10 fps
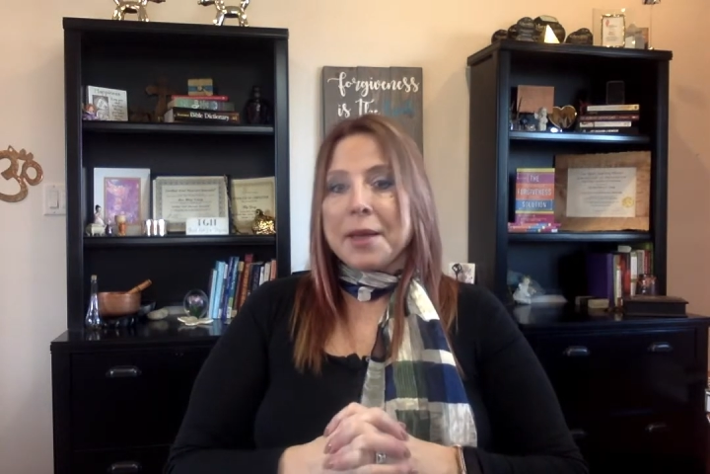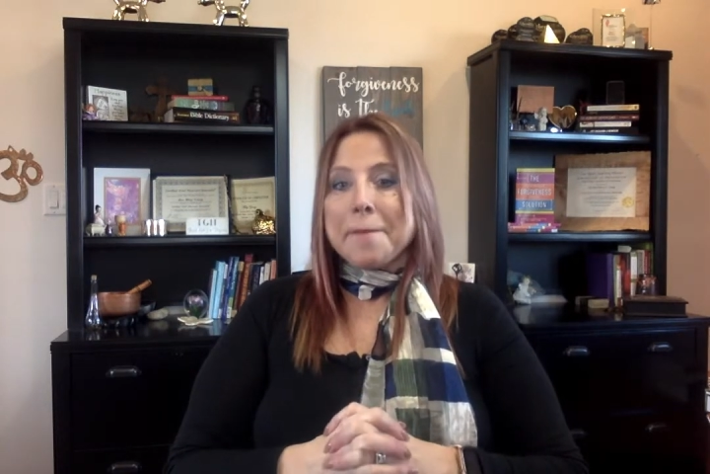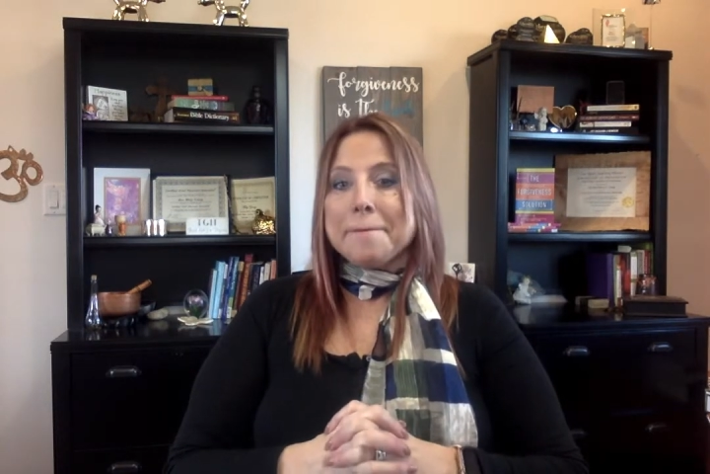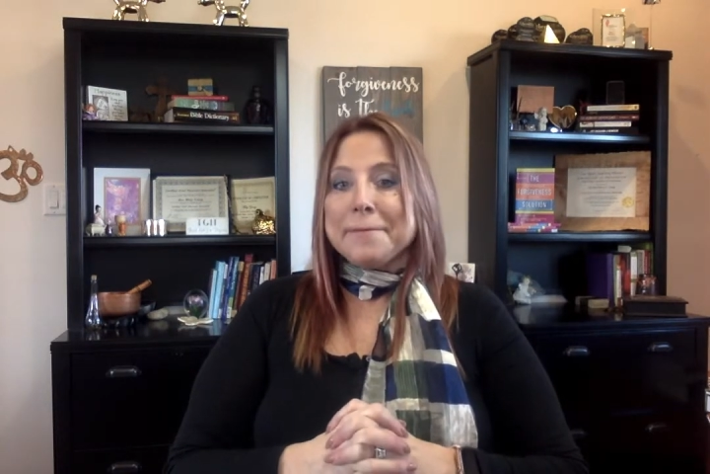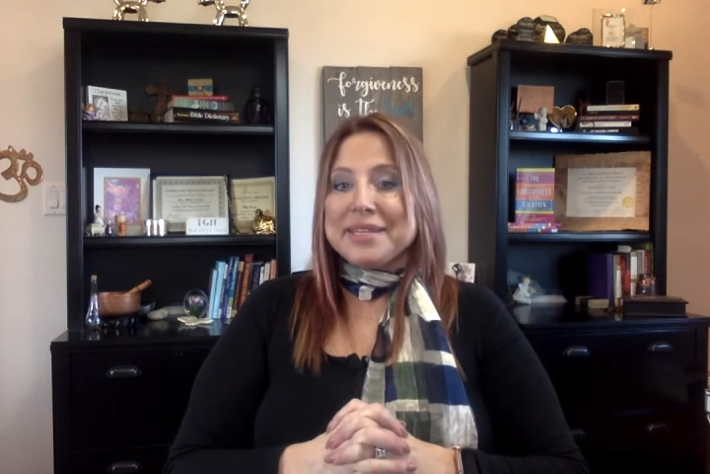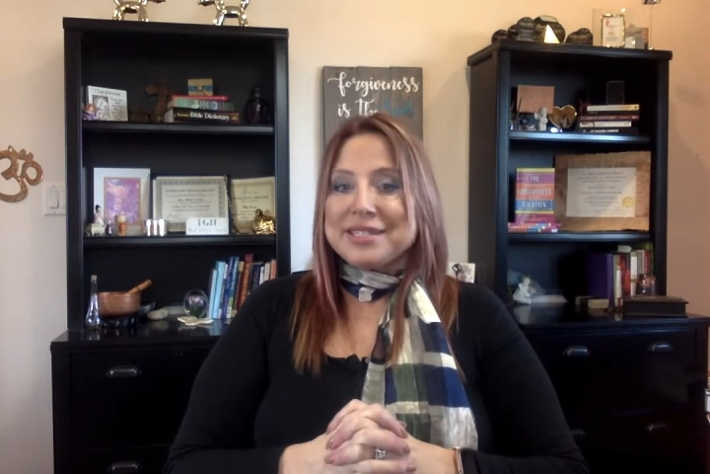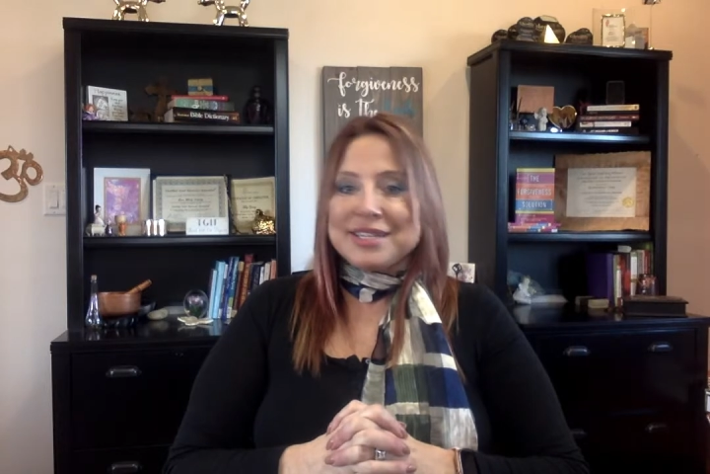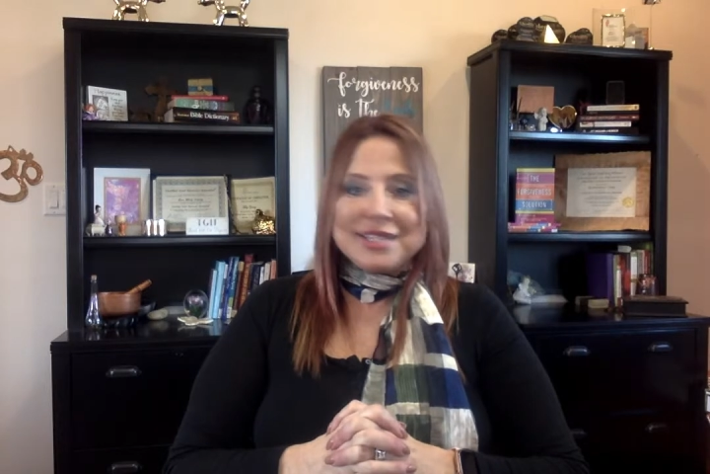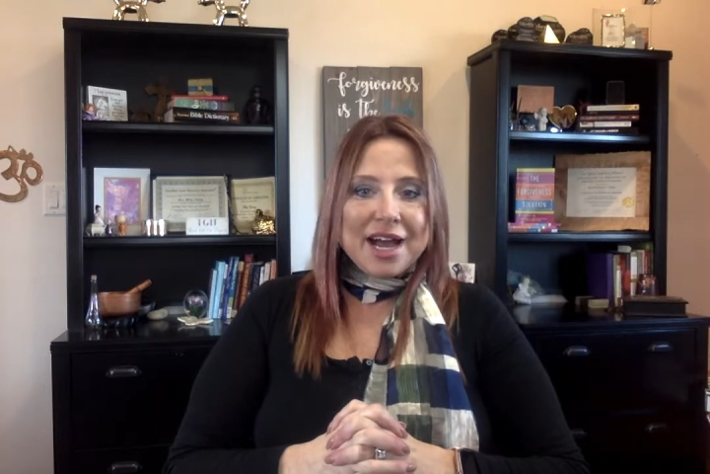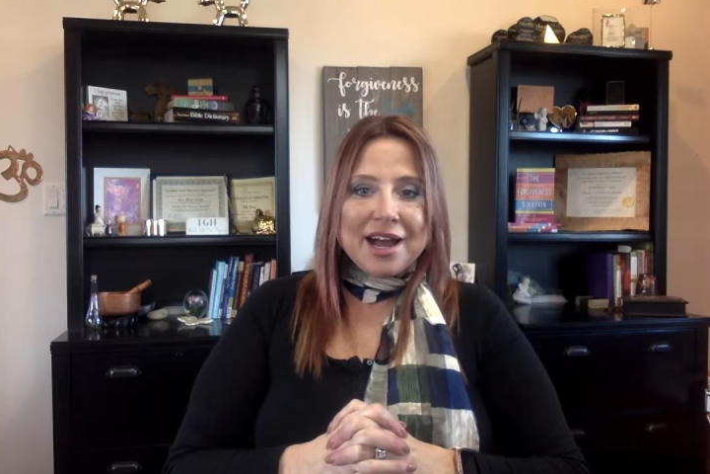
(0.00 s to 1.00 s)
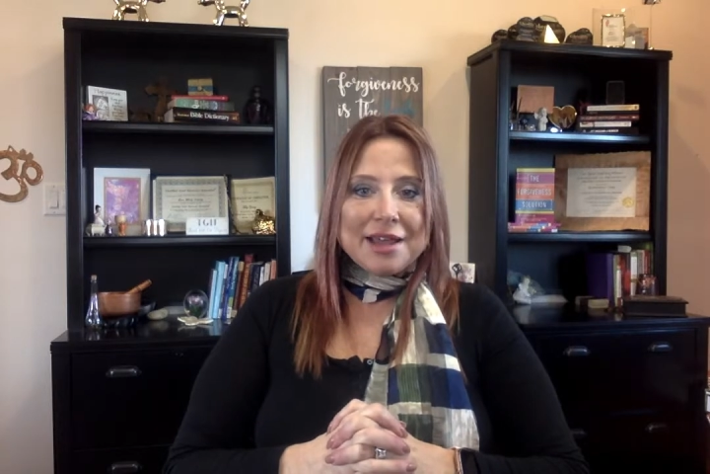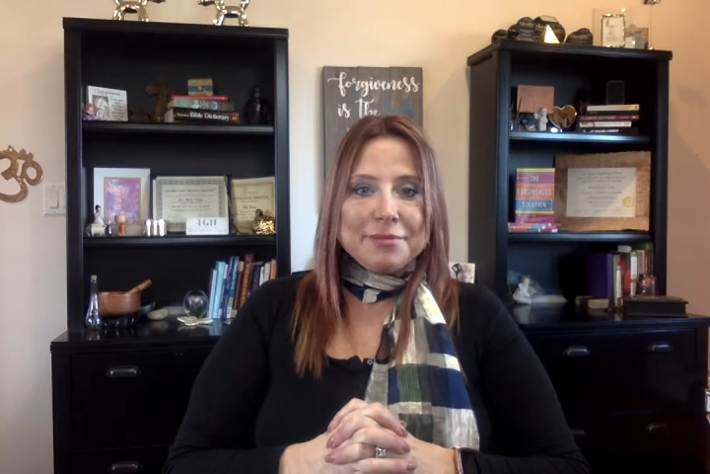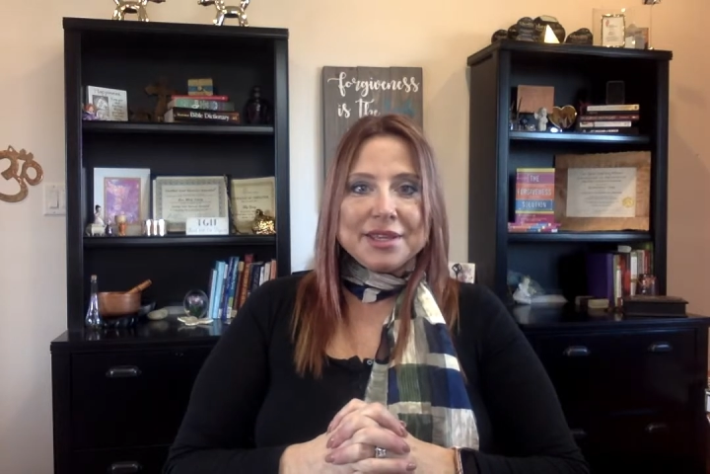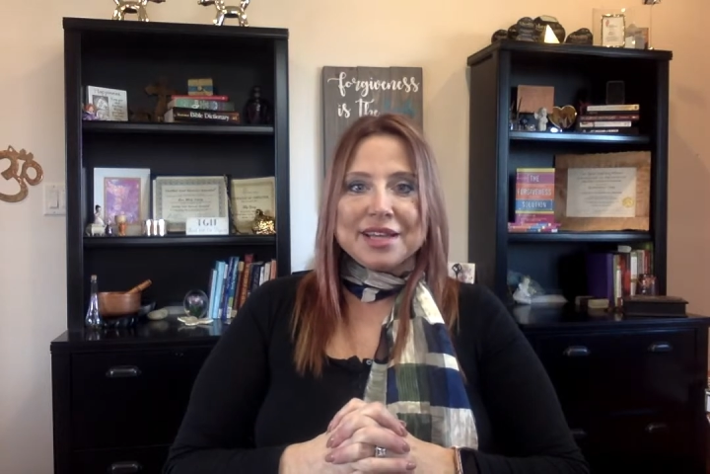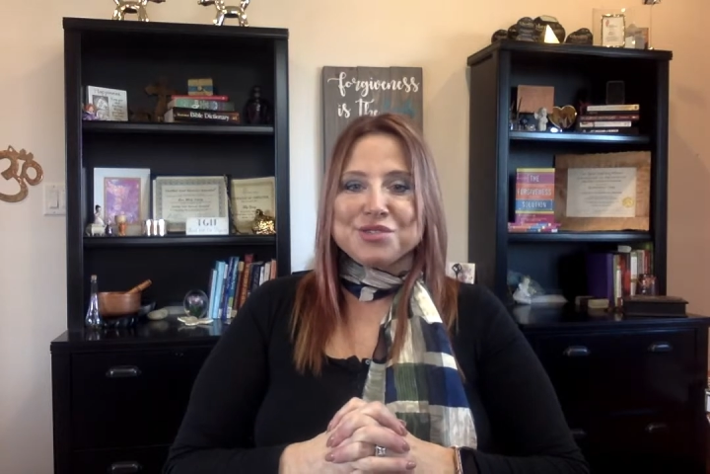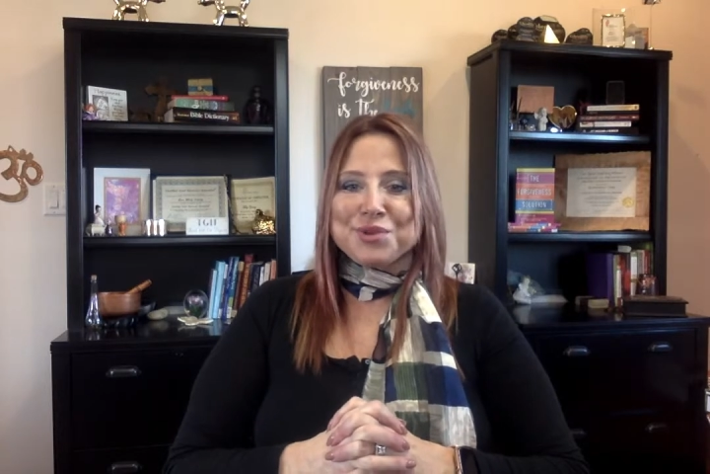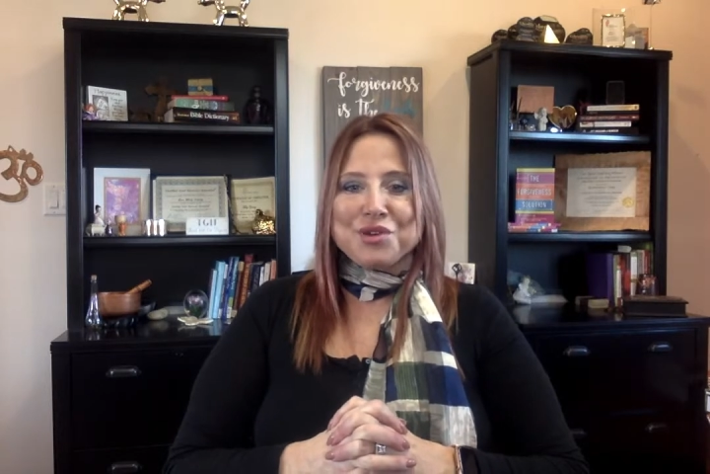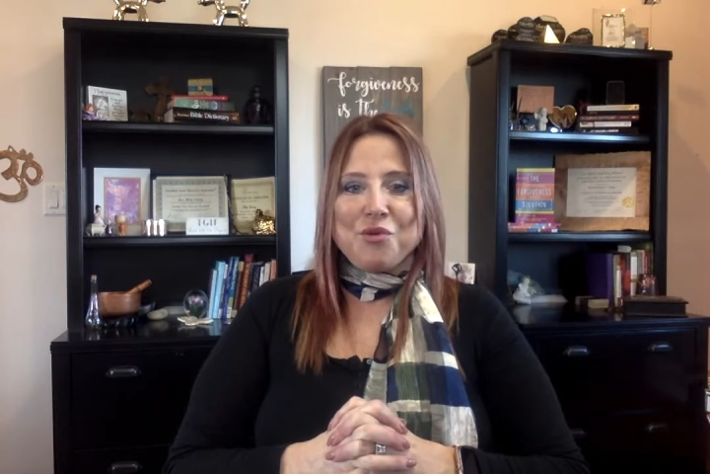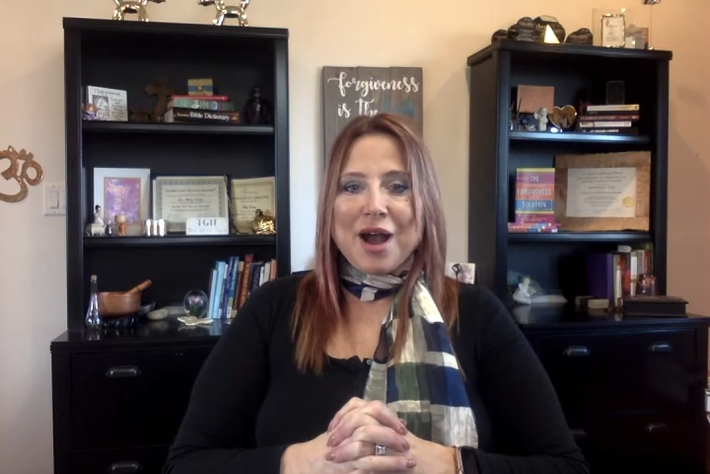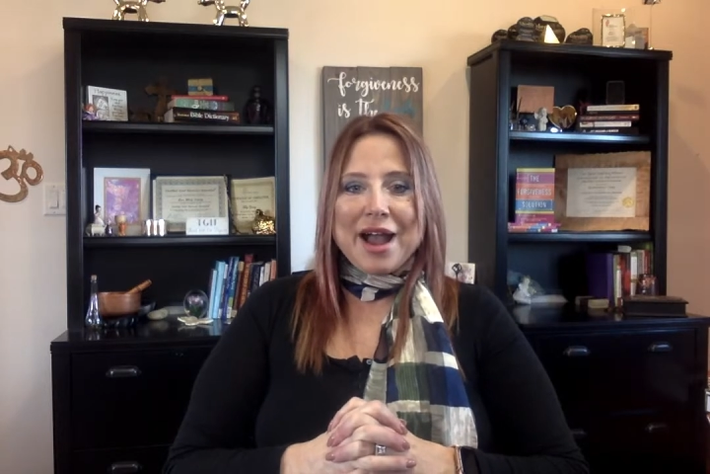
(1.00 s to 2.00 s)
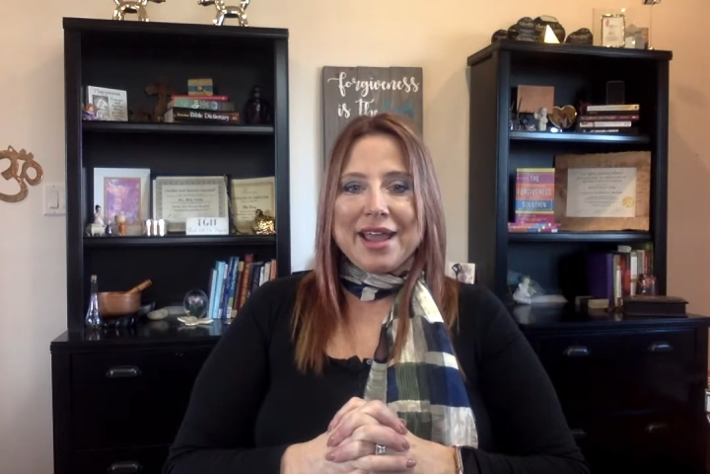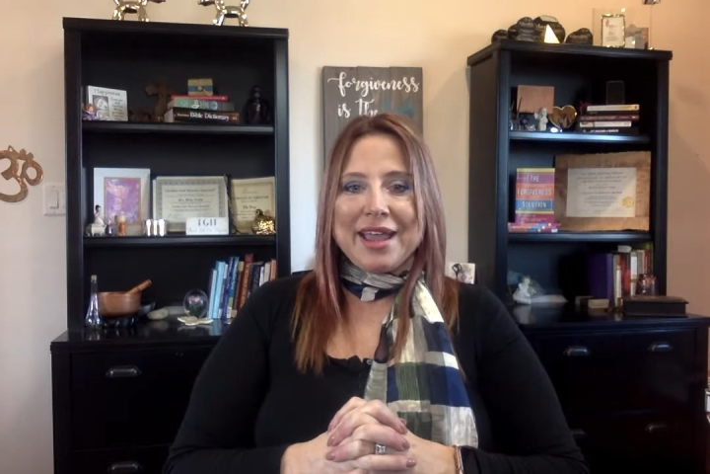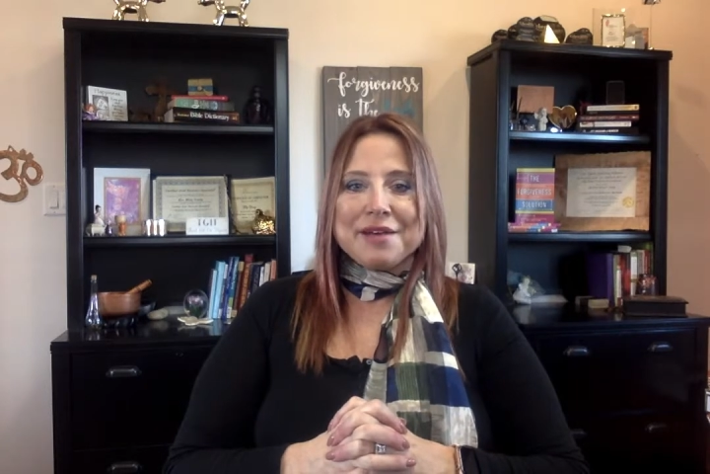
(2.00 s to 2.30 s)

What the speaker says: Misty Time, and that's with a Y,